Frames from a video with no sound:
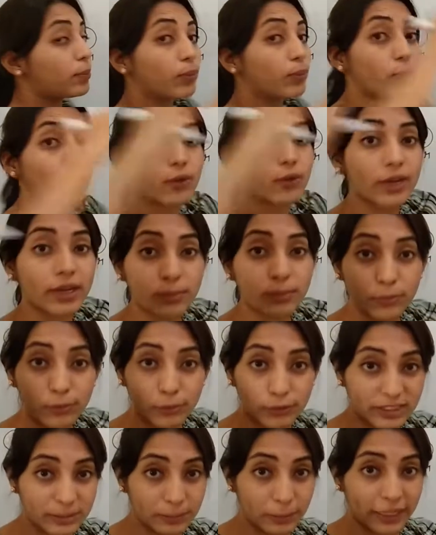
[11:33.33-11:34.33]
more and more
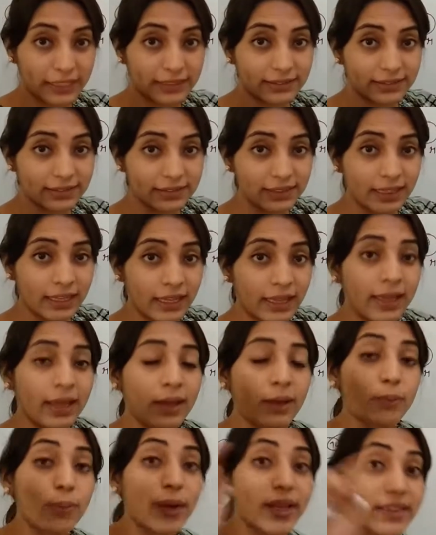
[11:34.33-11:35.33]
space.
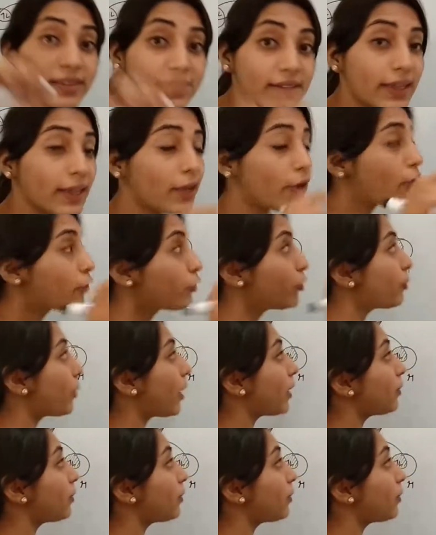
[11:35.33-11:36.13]
When they occupy